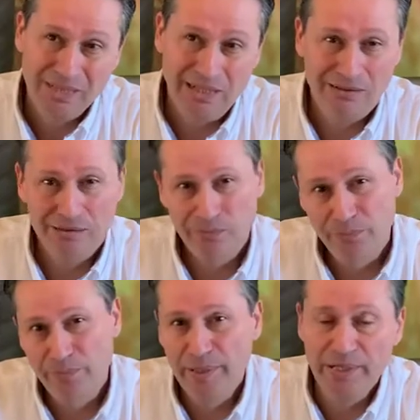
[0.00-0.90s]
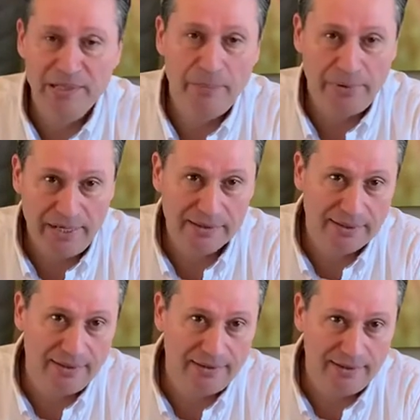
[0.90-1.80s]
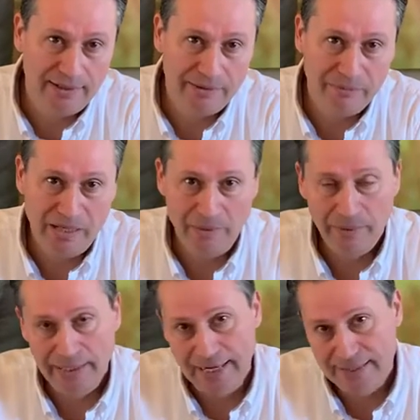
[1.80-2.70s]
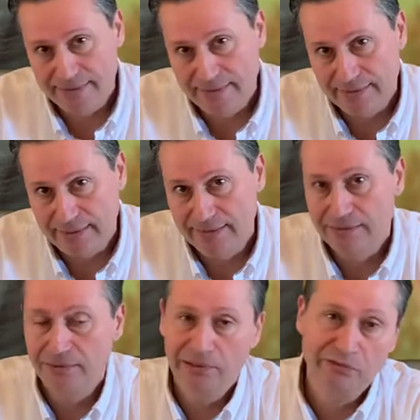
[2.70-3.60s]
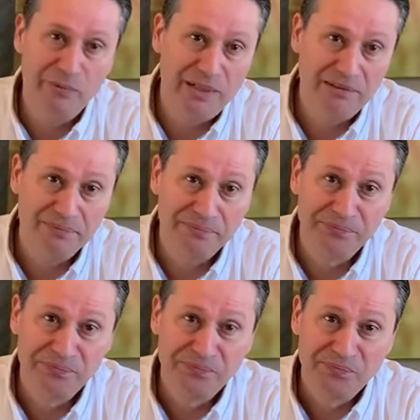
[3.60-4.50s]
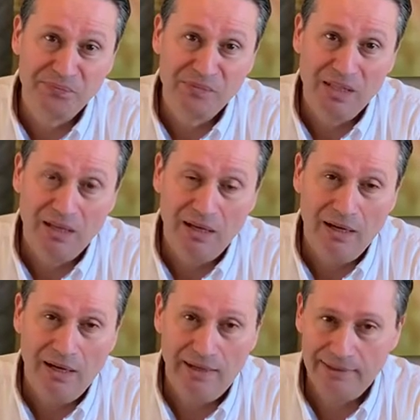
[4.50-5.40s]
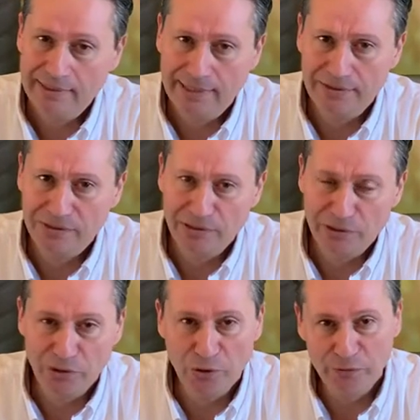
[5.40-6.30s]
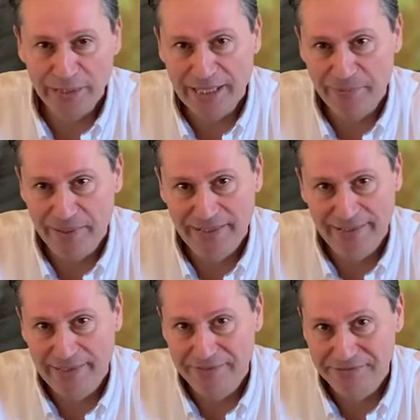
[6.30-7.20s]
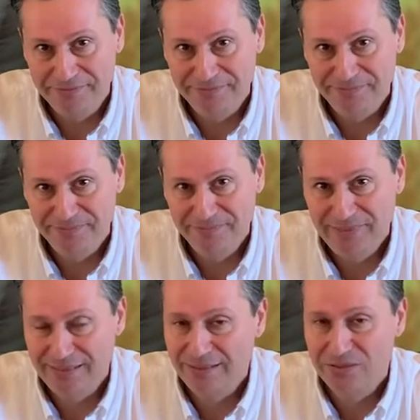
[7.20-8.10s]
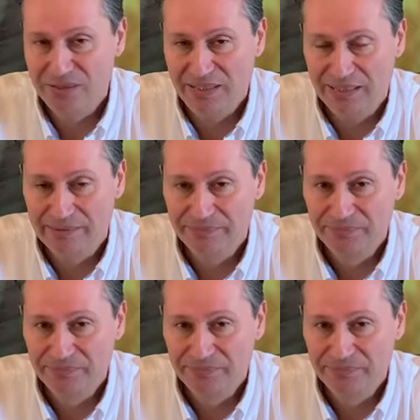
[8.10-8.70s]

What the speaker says: And I was pretty depressed at the time, and my ex decided to leave me. And I had to start all over again in my life. That's interesting.